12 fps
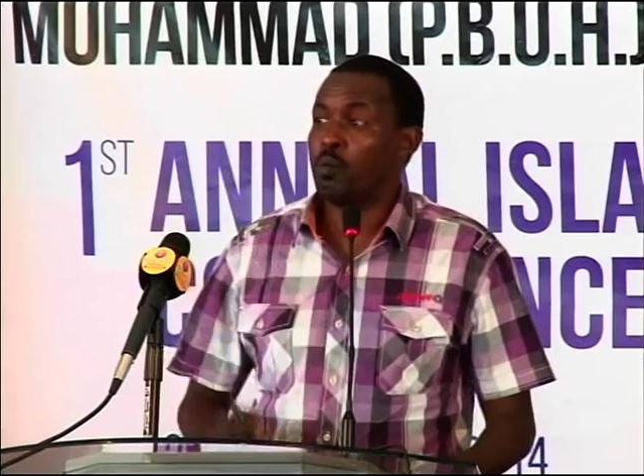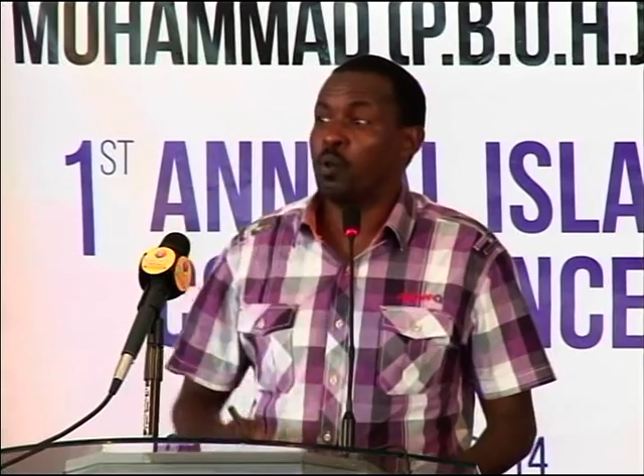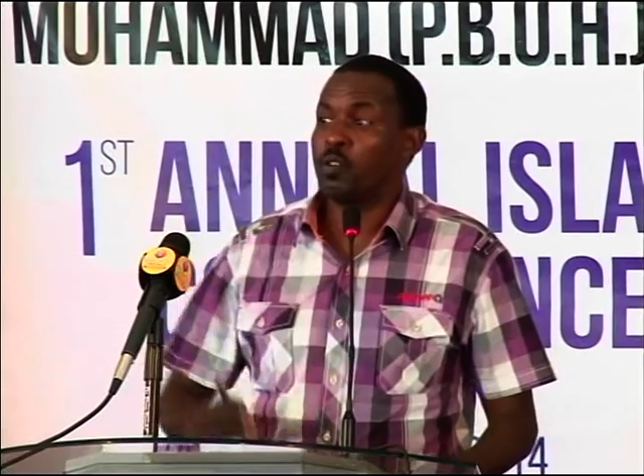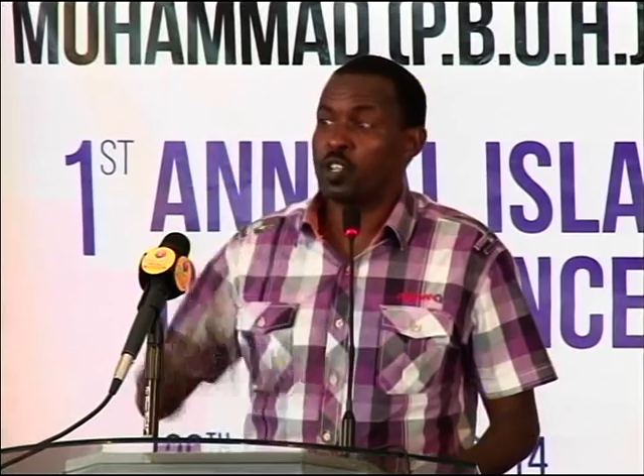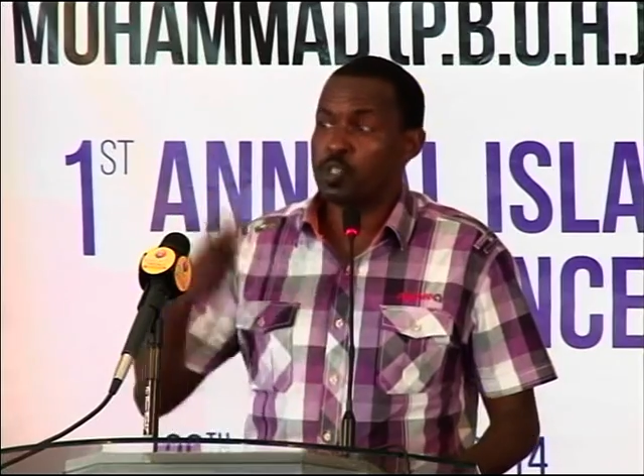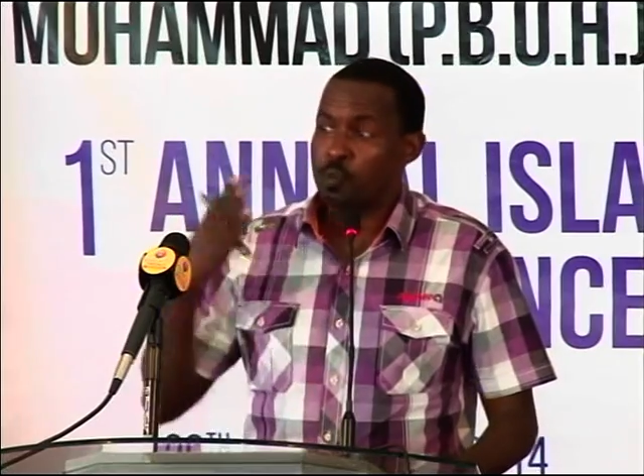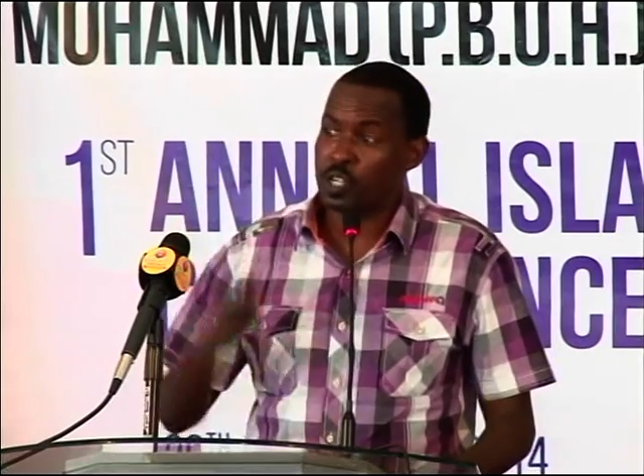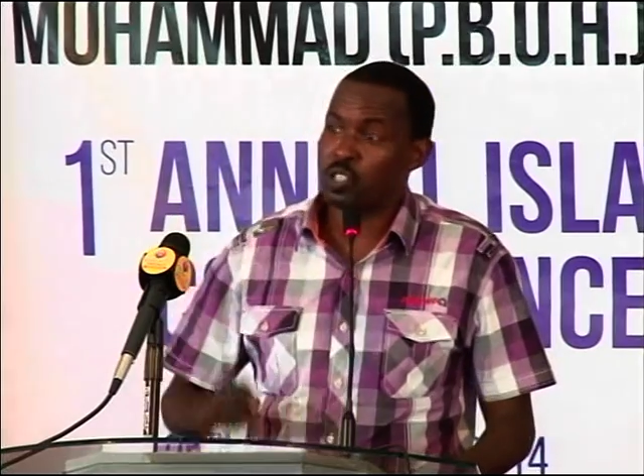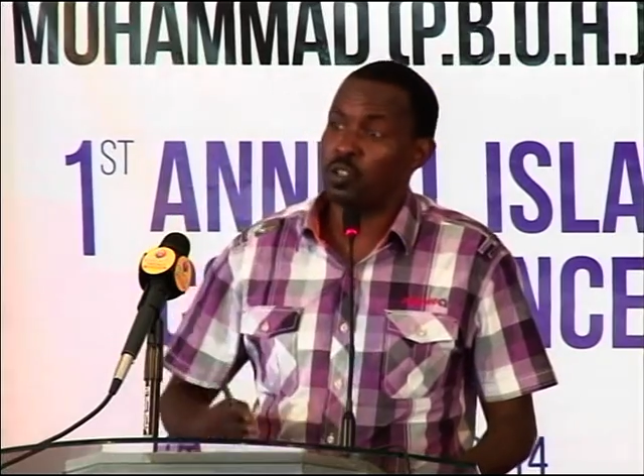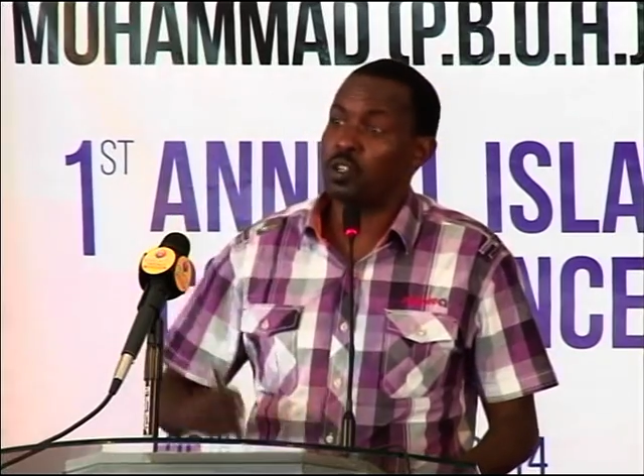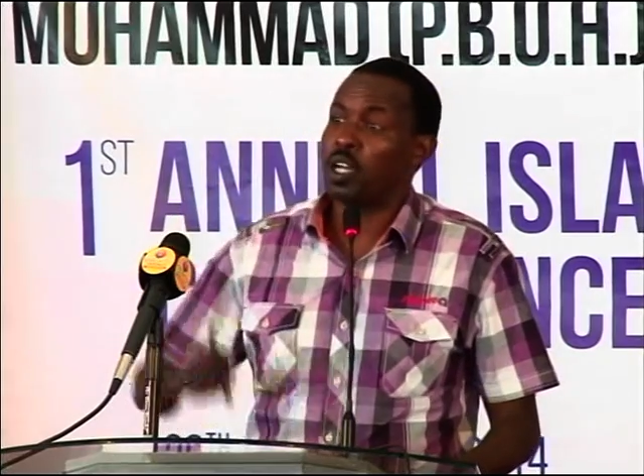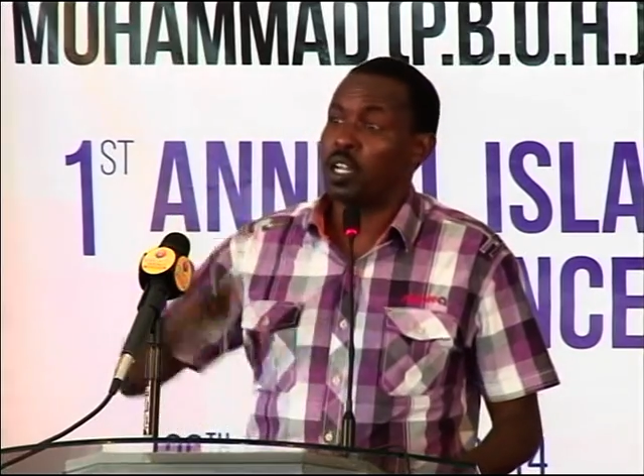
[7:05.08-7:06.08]
of
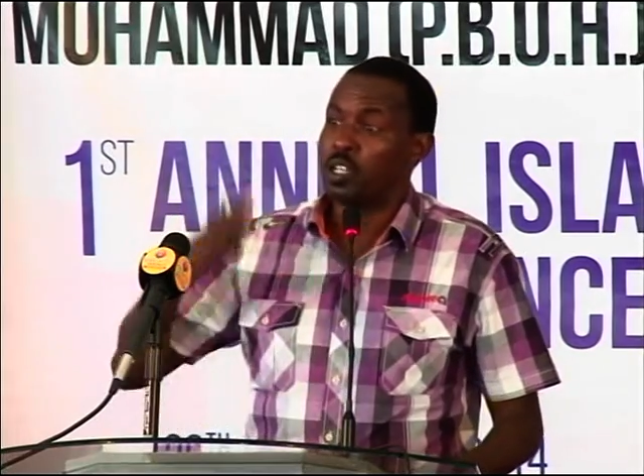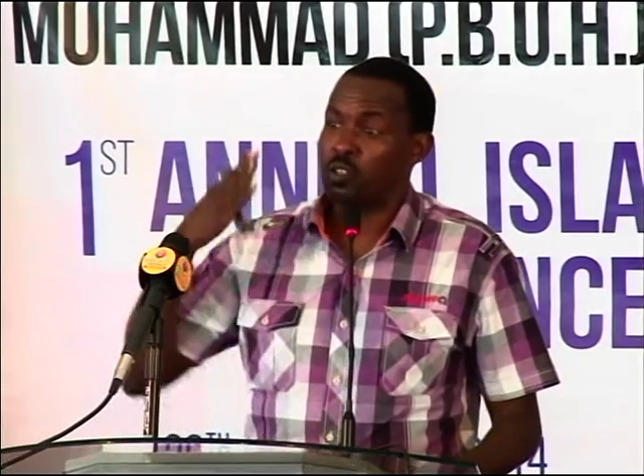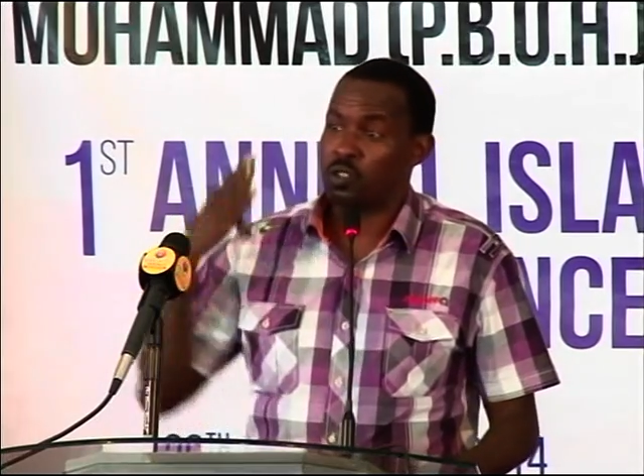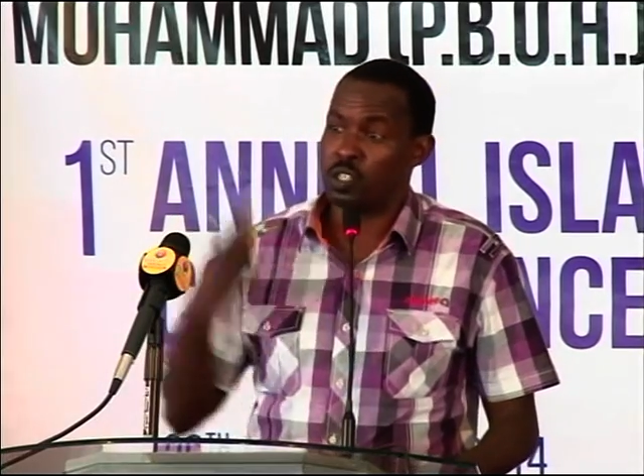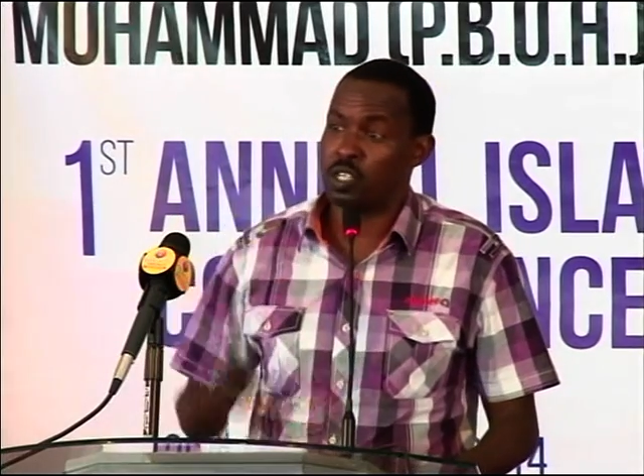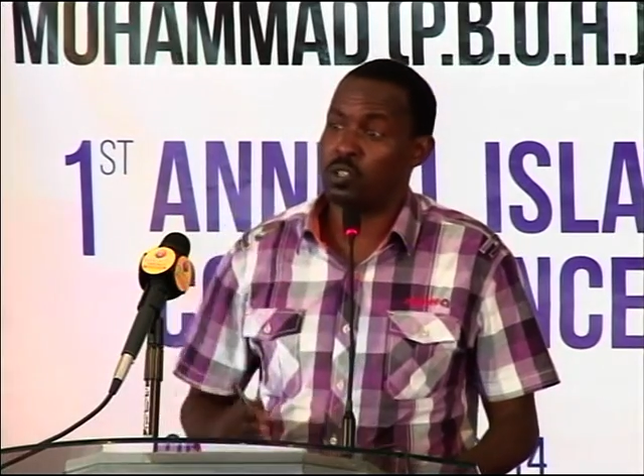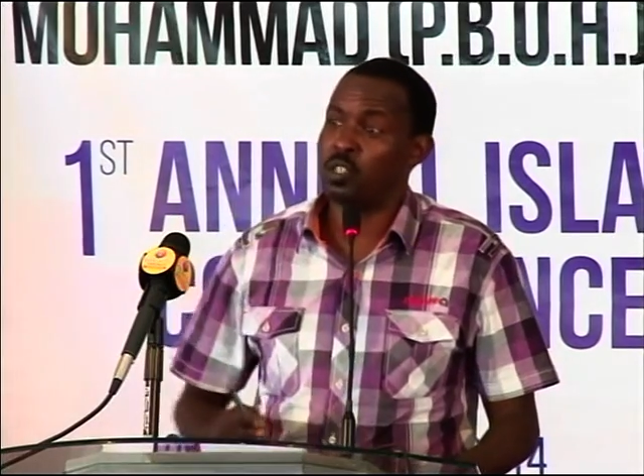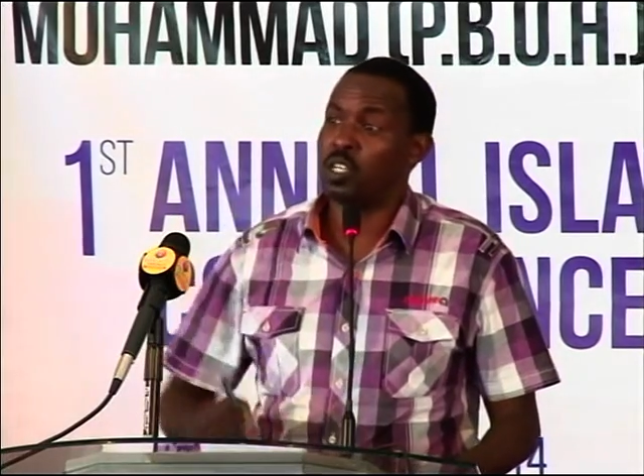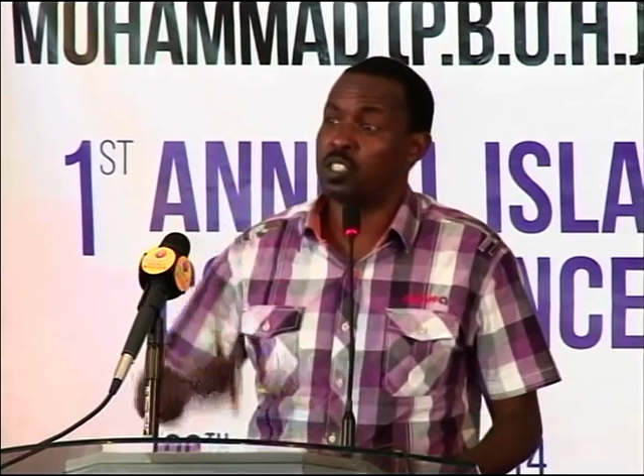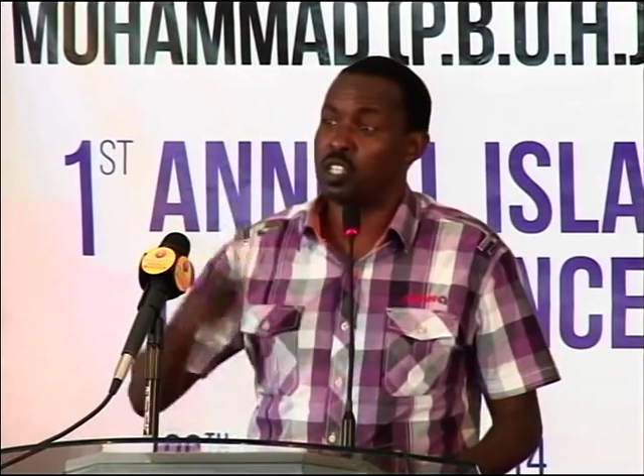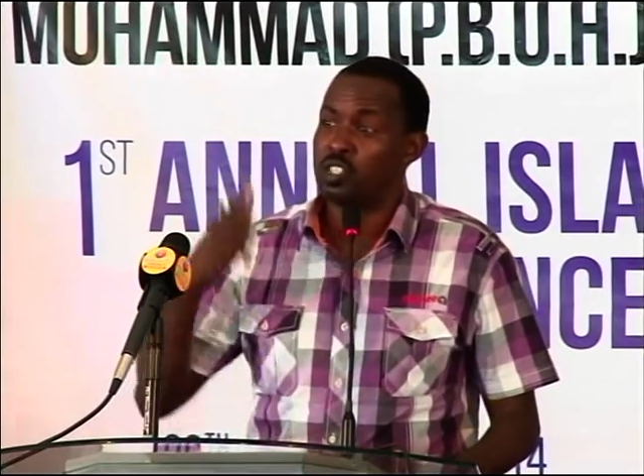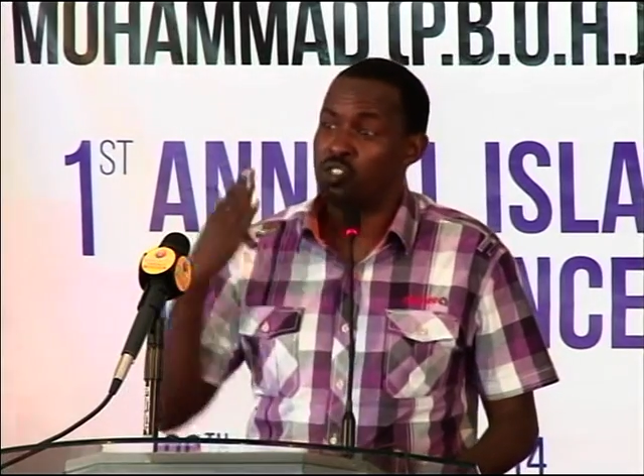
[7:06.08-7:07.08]
expression and association
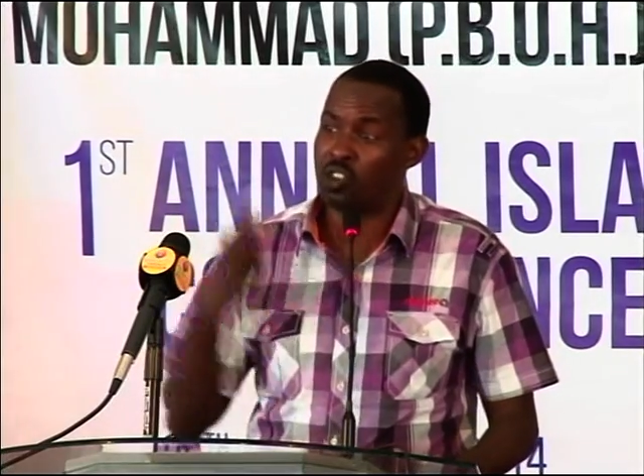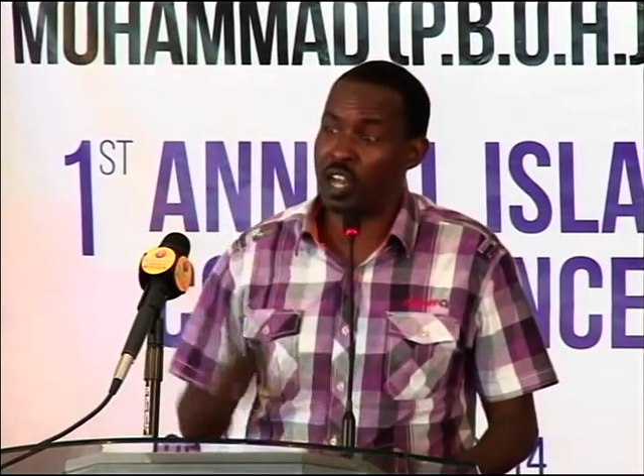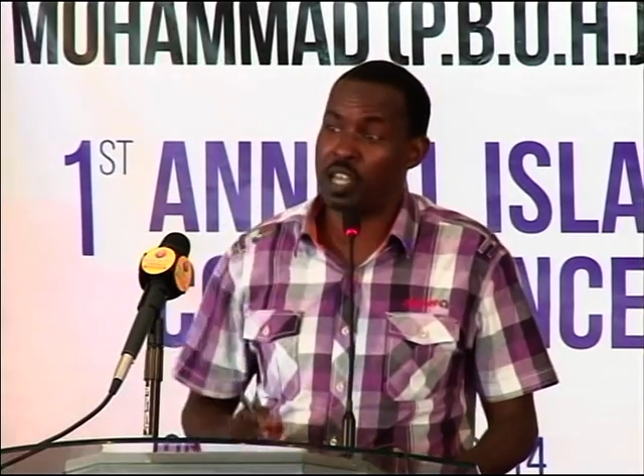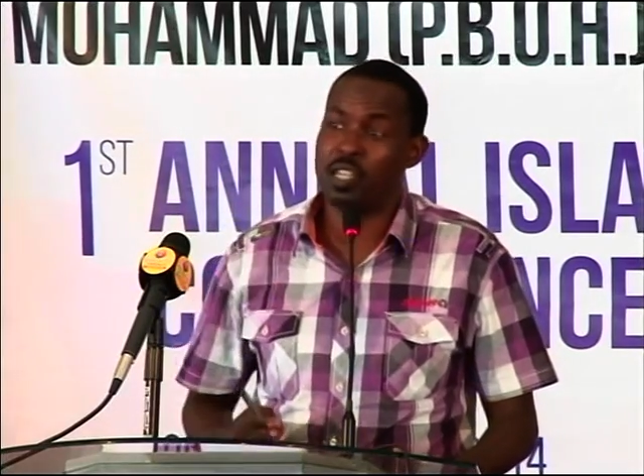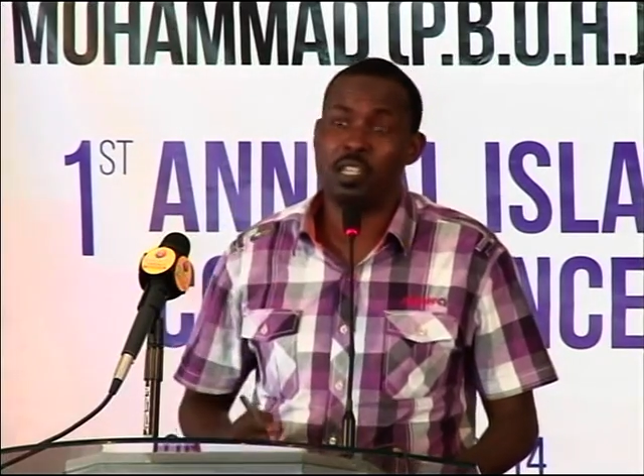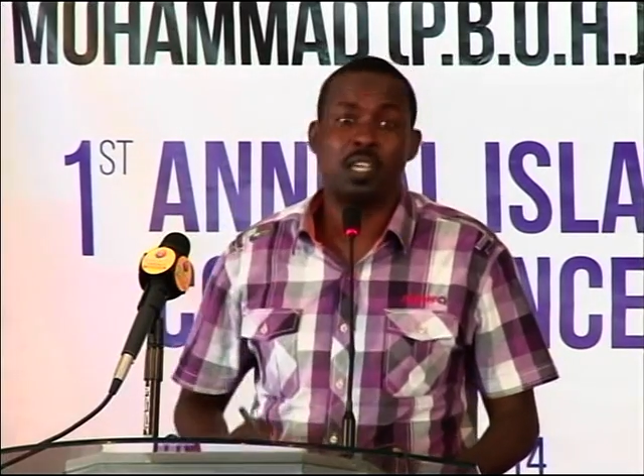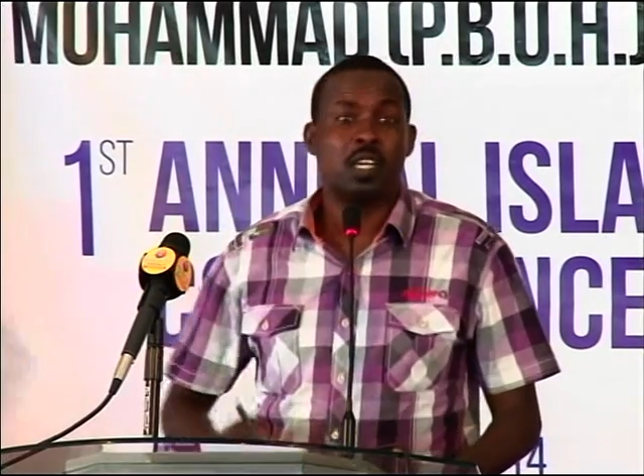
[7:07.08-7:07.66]
is enshrined